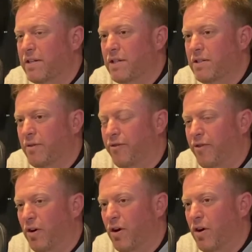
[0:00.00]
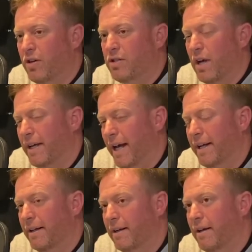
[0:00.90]
is the first,
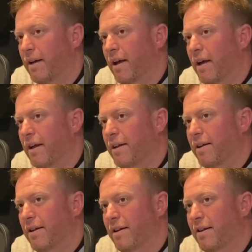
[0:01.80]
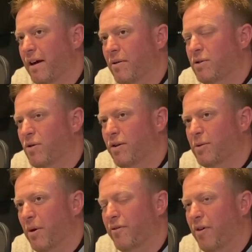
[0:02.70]
again, I was talking
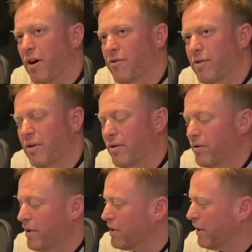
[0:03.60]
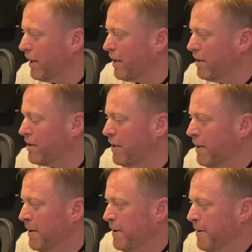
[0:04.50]
to my father-in-law recently because
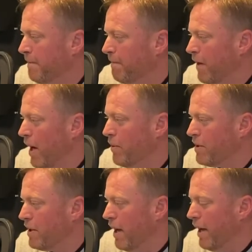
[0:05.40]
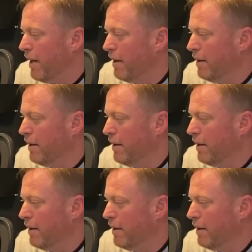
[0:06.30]
I would say